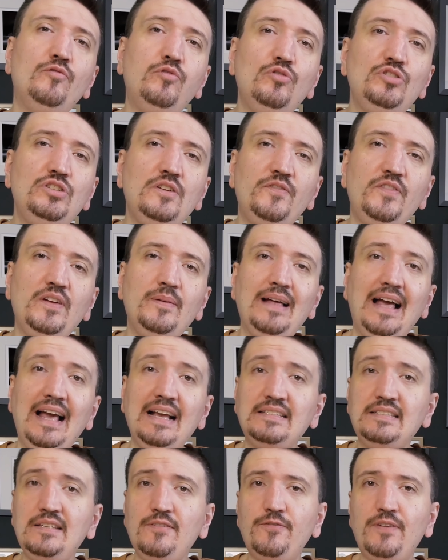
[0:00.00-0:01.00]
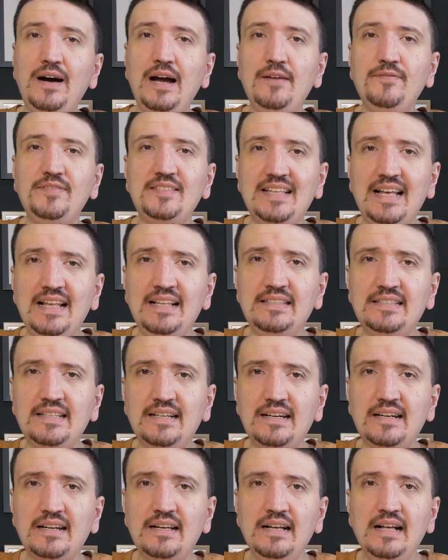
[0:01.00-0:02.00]
Fujifilm X-T5
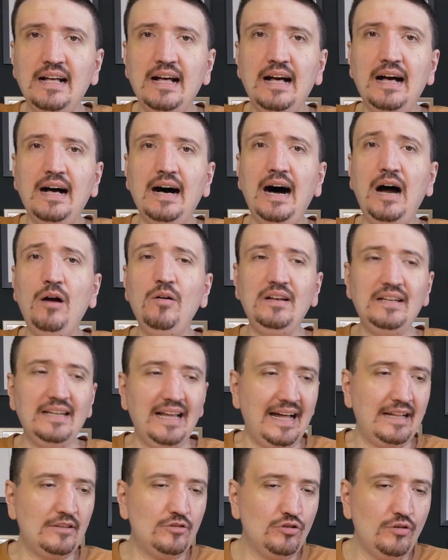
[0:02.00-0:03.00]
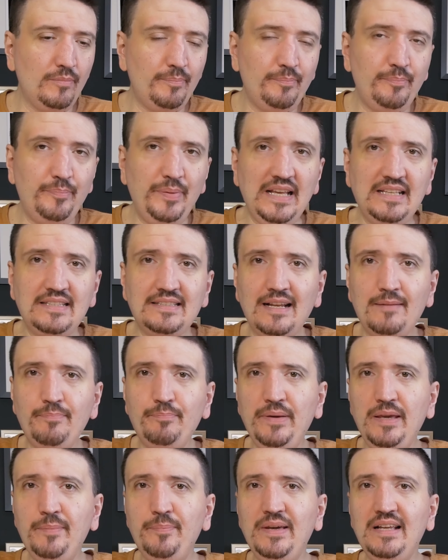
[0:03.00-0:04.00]
sensor. I will not do
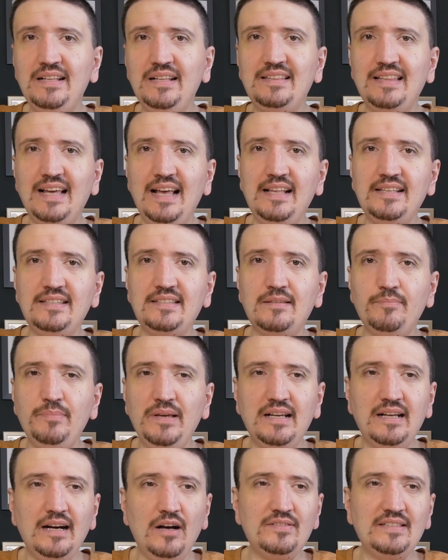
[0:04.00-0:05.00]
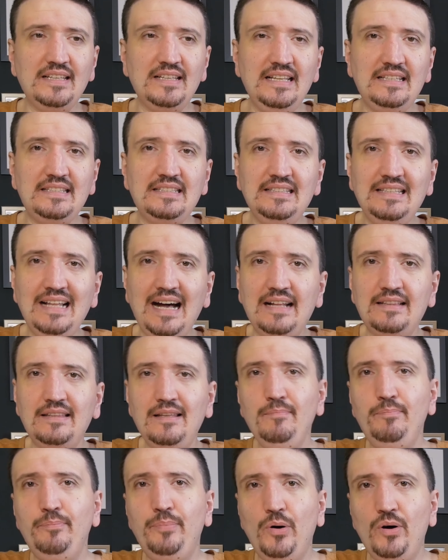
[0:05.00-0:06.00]
pixel peeping test because it's not
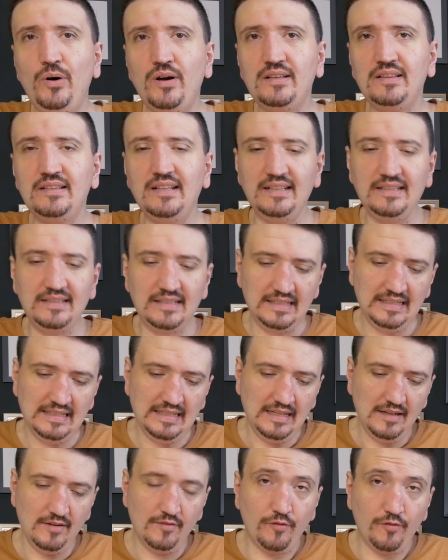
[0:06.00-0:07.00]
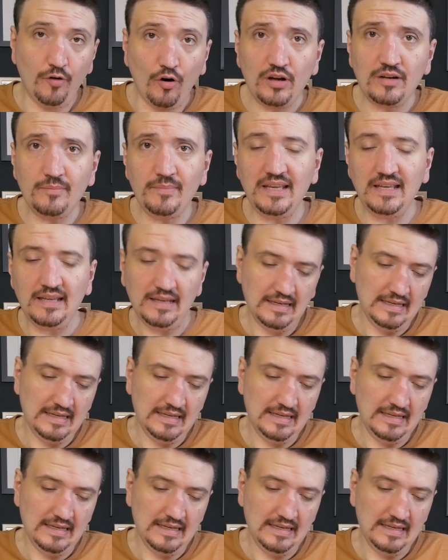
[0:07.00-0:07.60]
important for me,